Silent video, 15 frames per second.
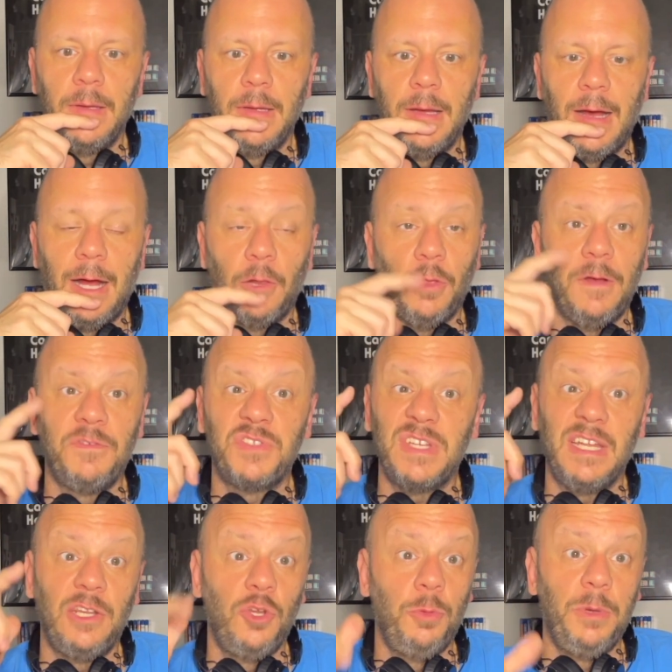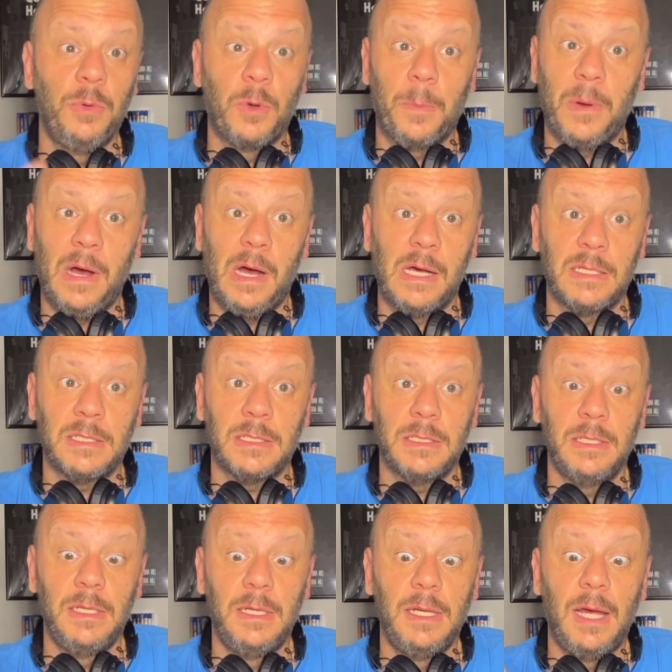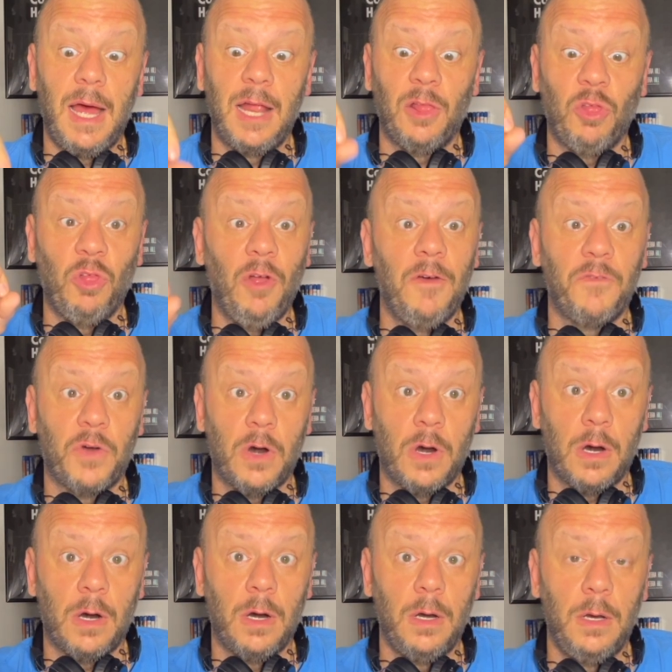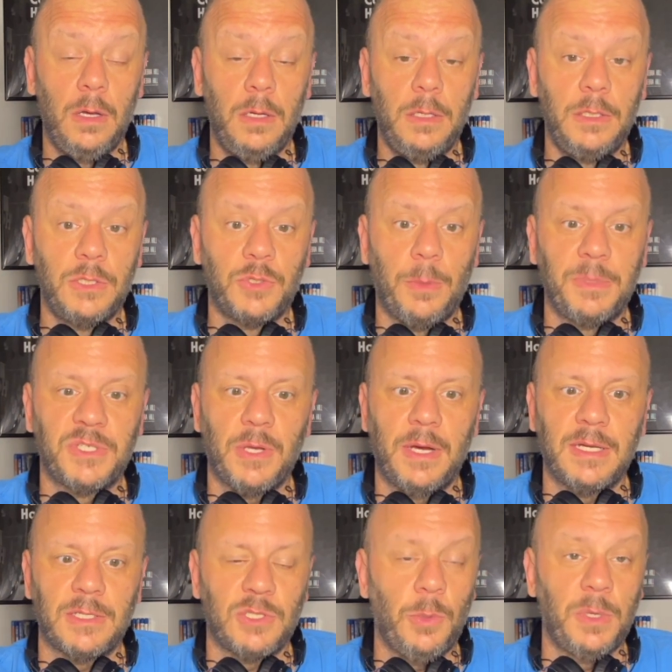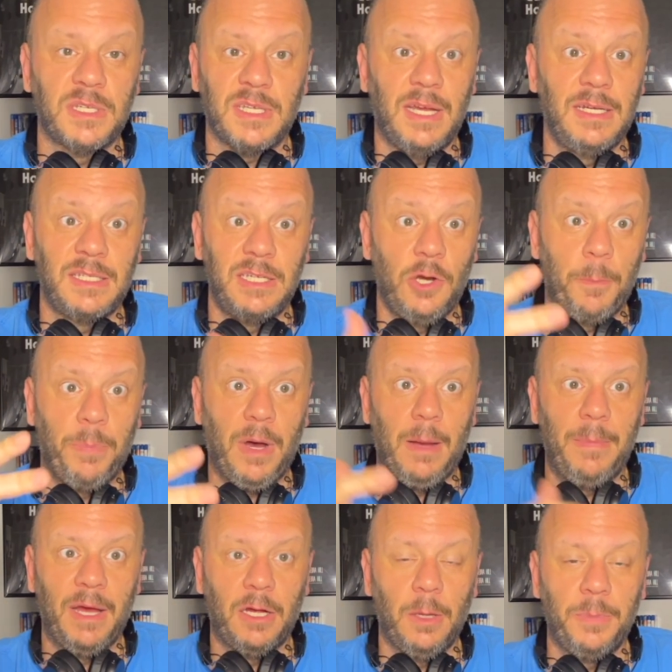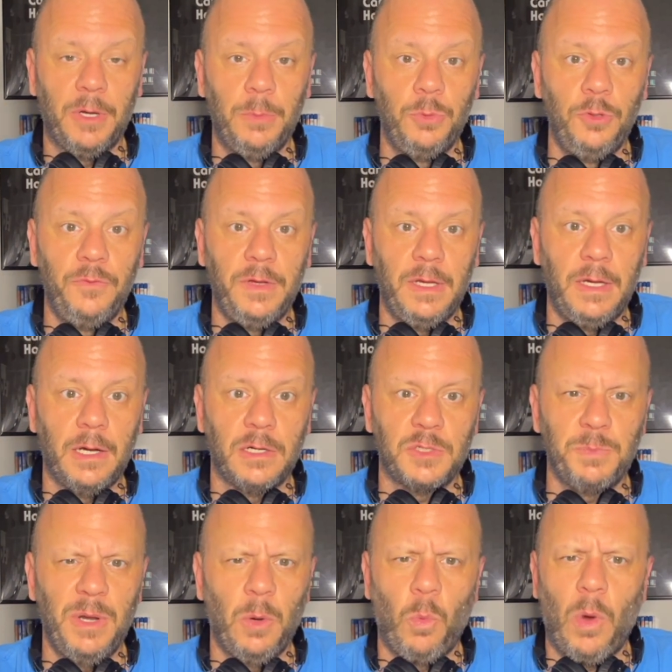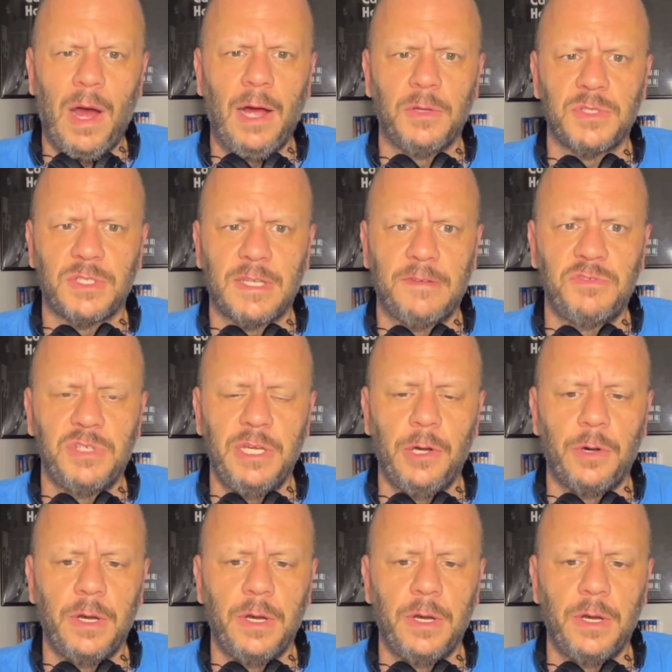I love seeing Noomi Rapace. I love her. So, I'm so, so excited to see her pop back up in a movie here. It's been a while since I've seen her in